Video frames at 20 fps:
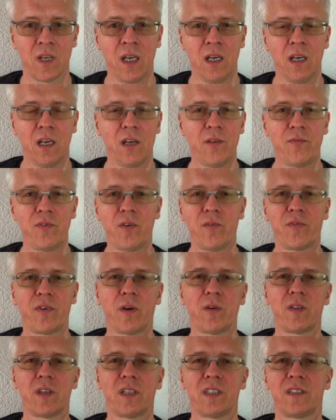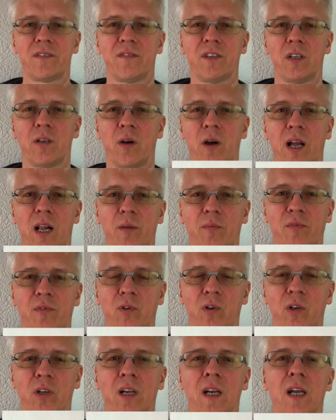If you found this video helpful,